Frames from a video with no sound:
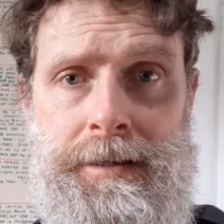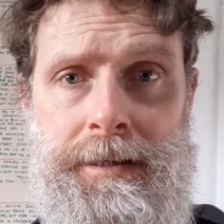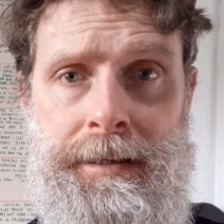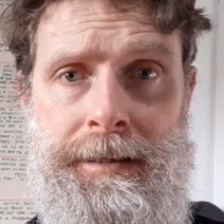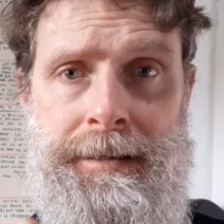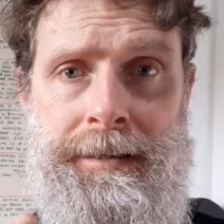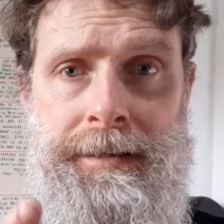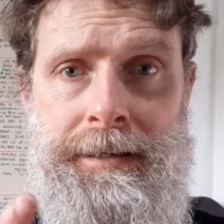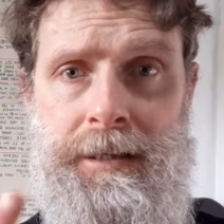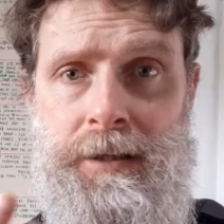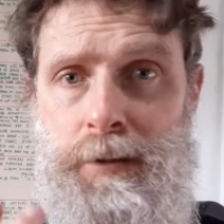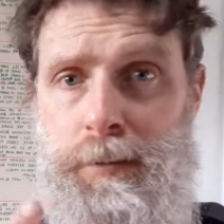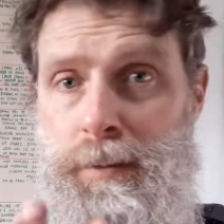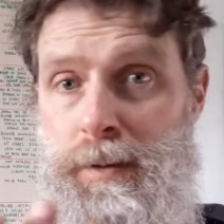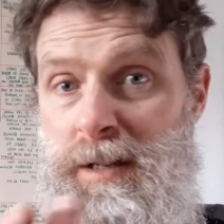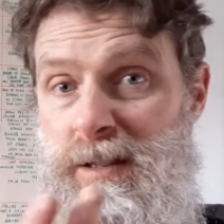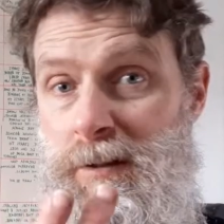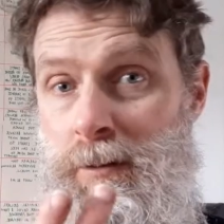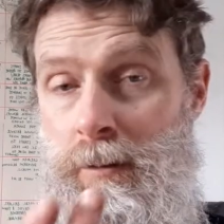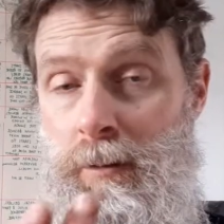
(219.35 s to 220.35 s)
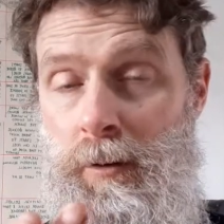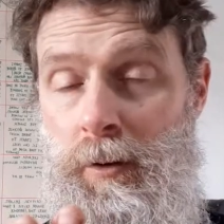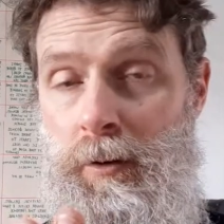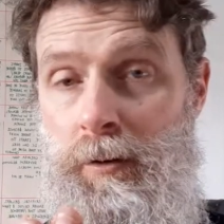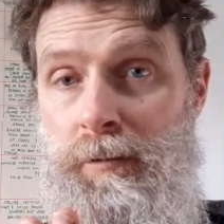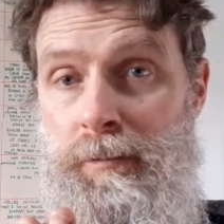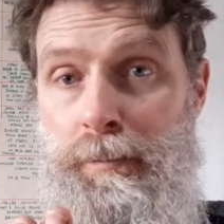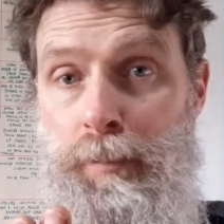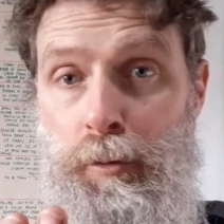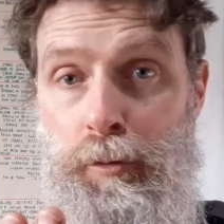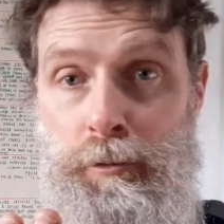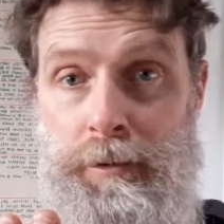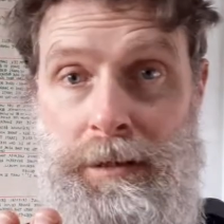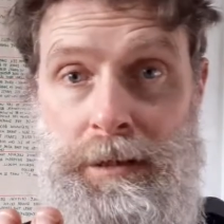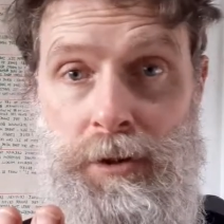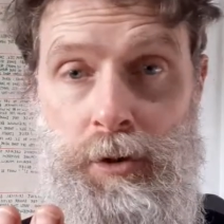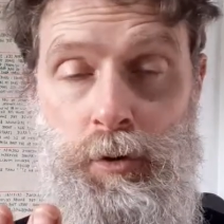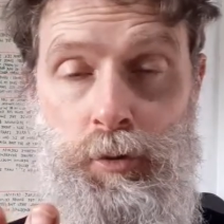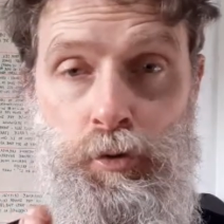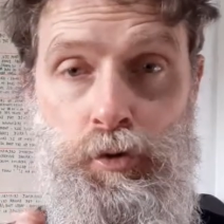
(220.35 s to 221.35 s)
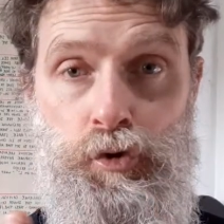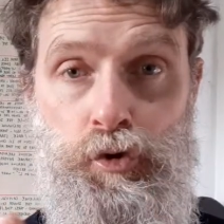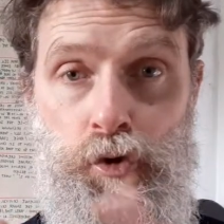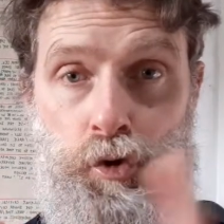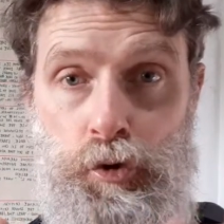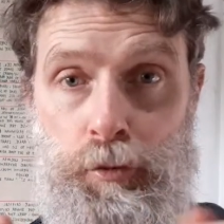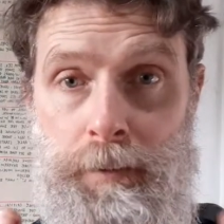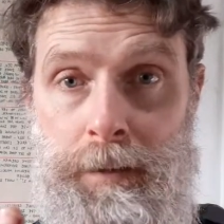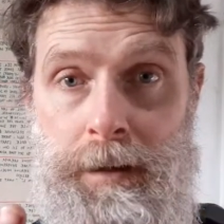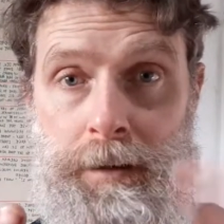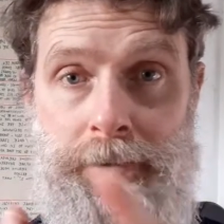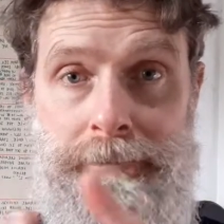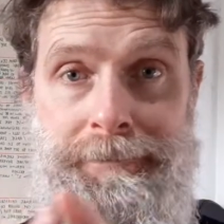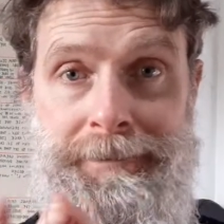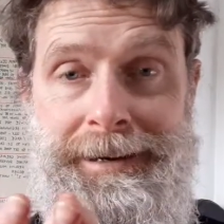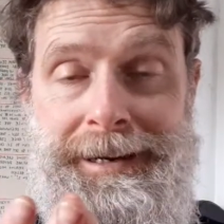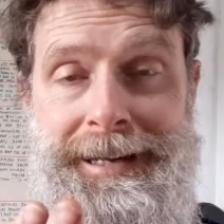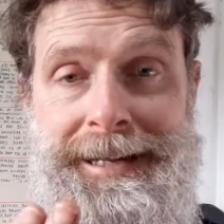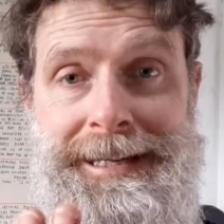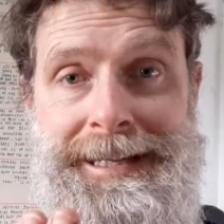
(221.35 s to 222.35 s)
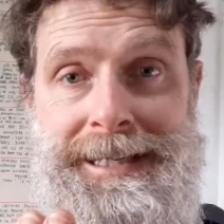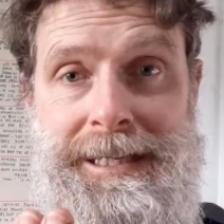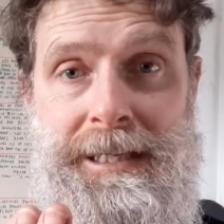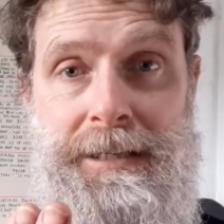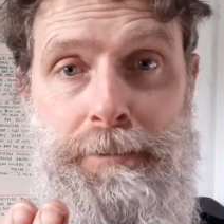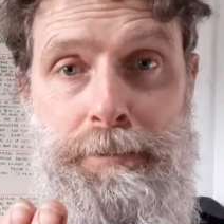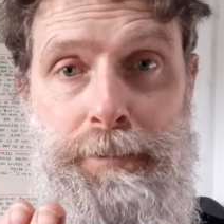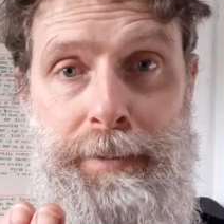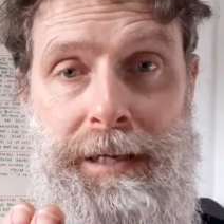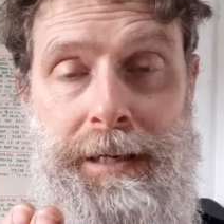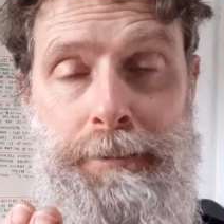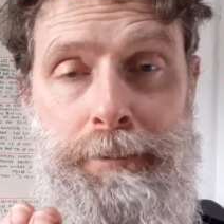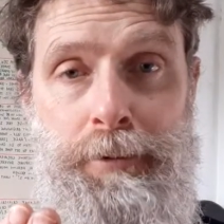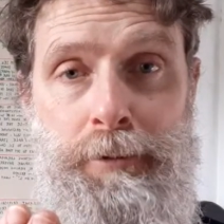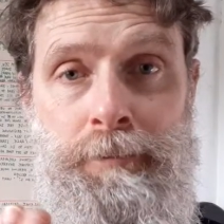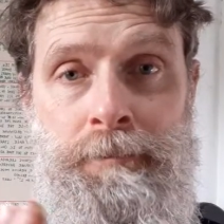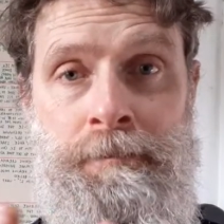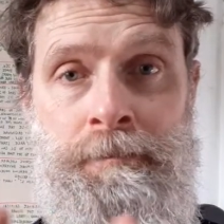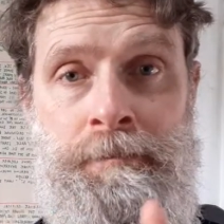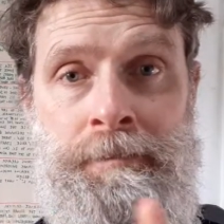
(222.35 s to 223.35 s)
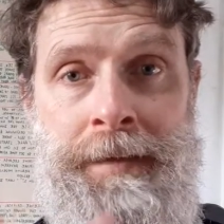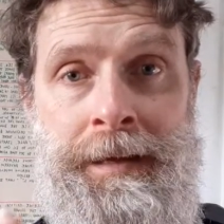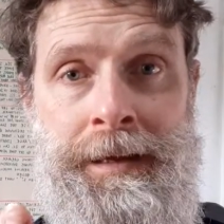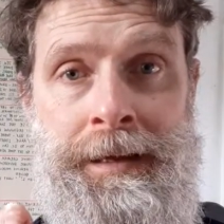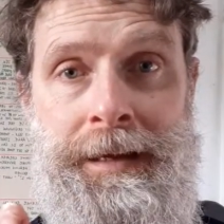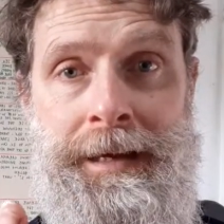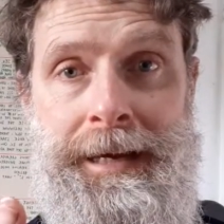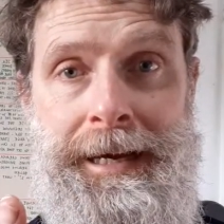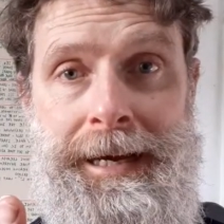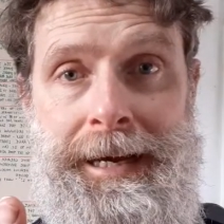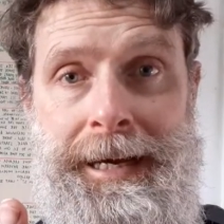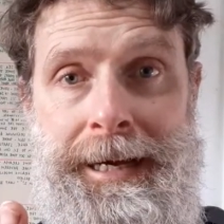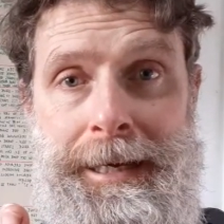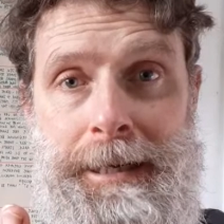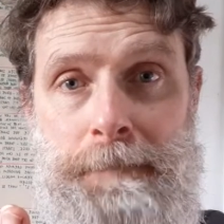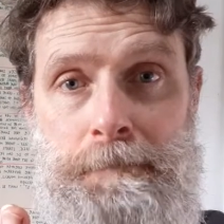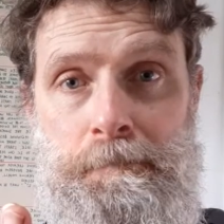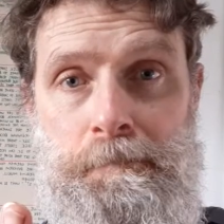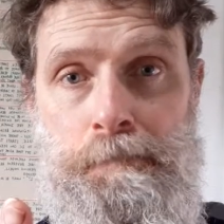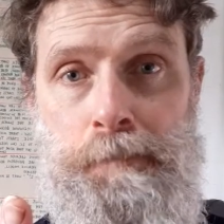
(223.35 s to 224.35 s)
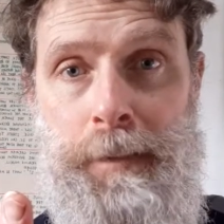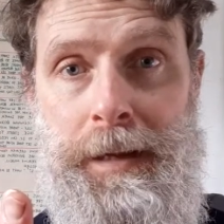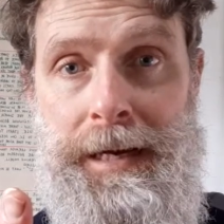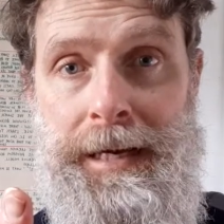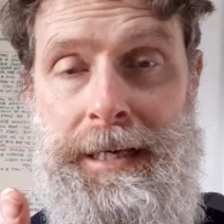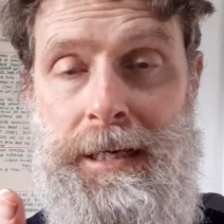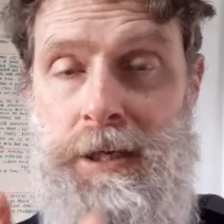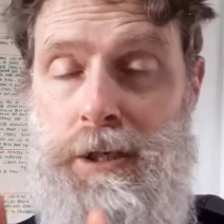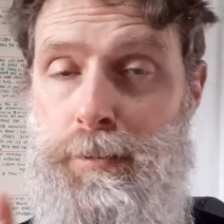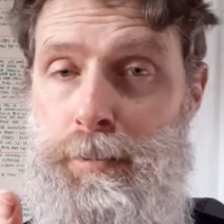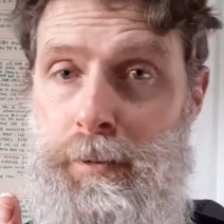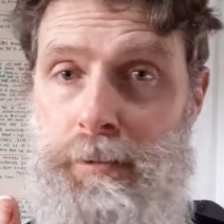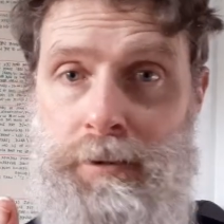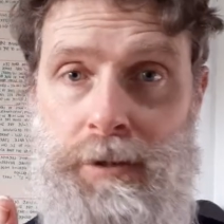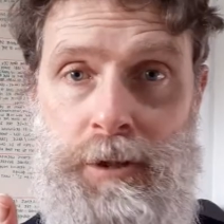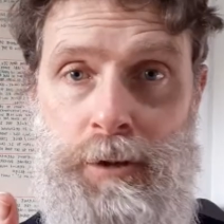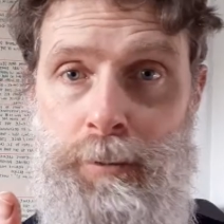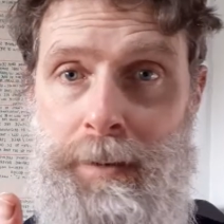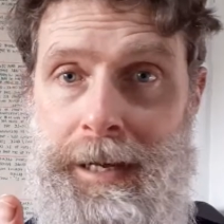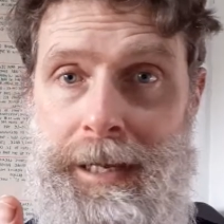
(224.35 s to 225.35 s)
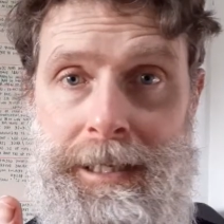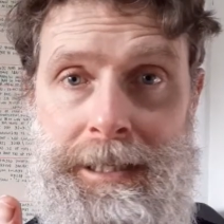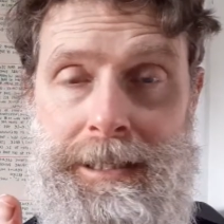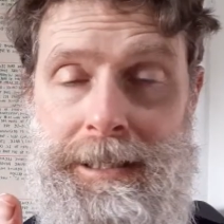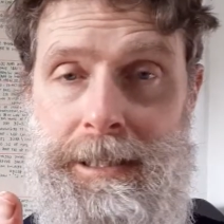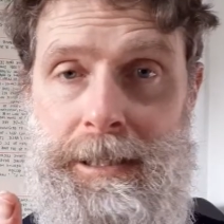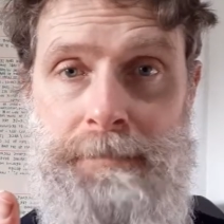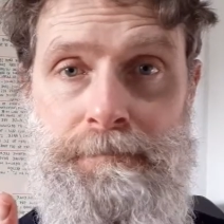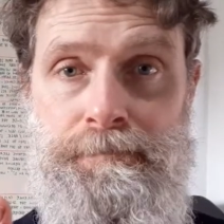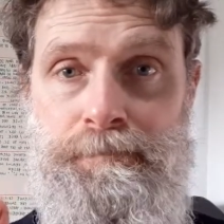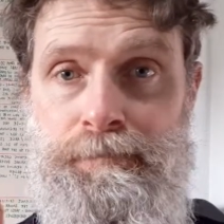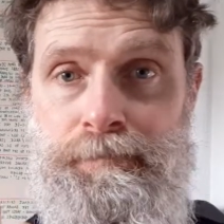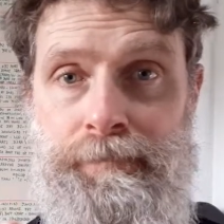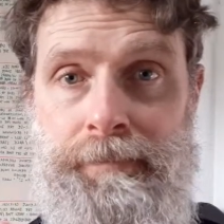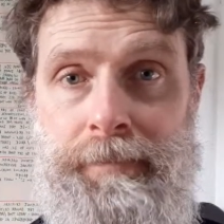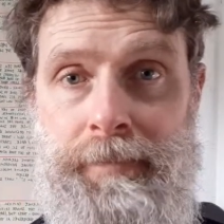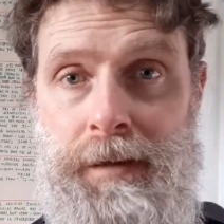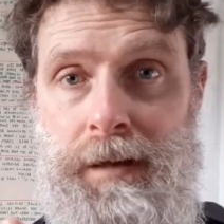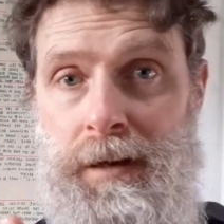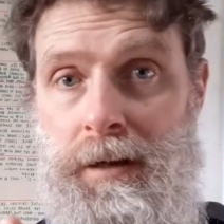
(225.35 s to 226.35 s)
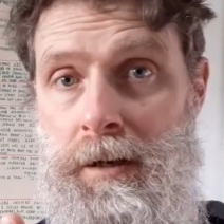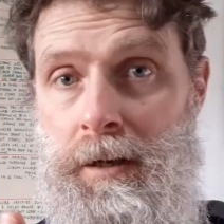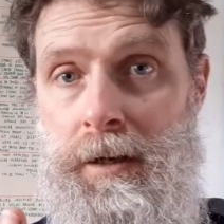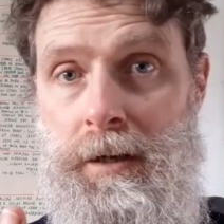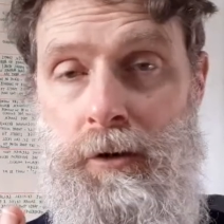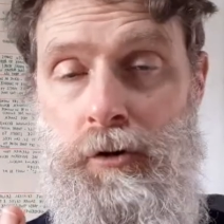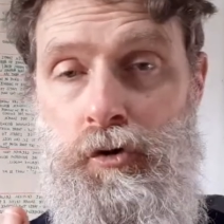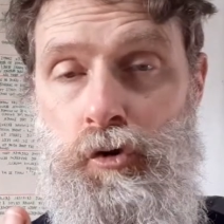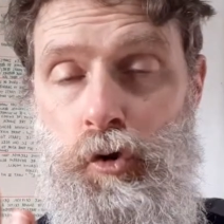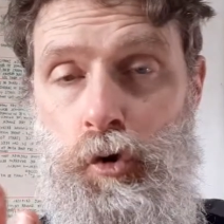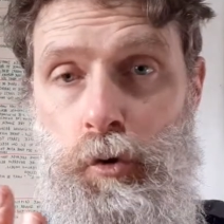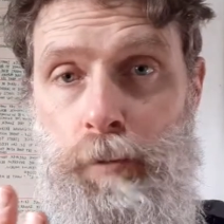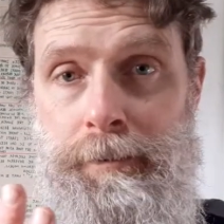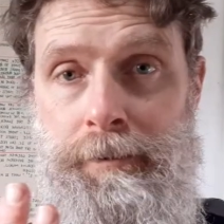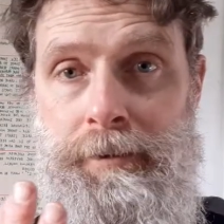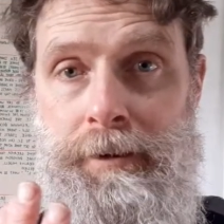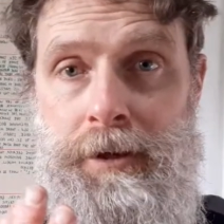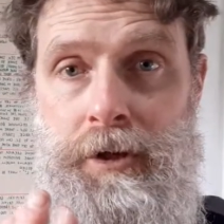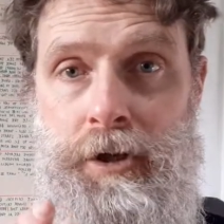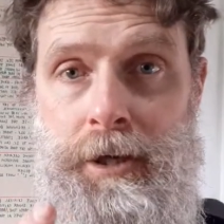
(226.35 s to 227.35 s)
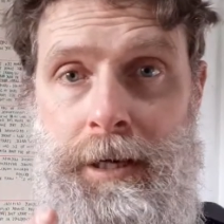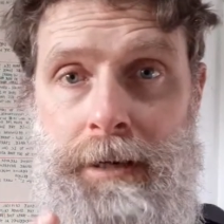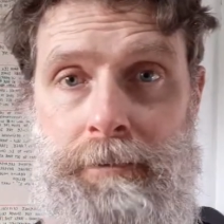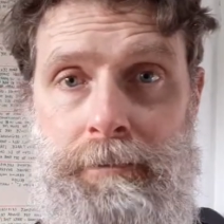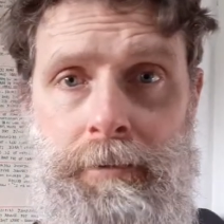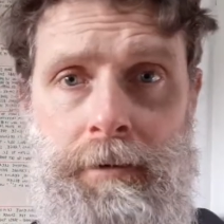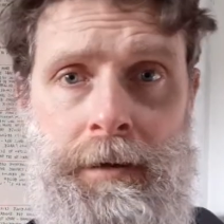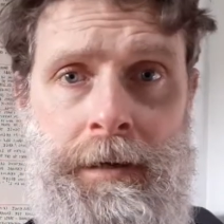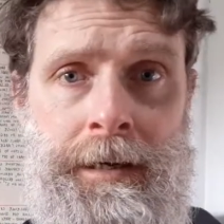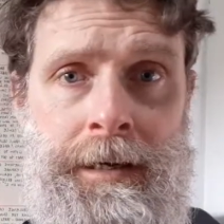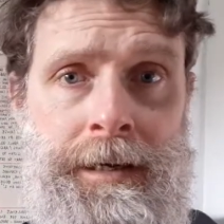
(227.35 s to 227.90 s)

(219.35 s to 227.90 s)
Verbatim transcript: I speak to a lot of boarding school trauma related people um, and spirituality uh, and trauma in general.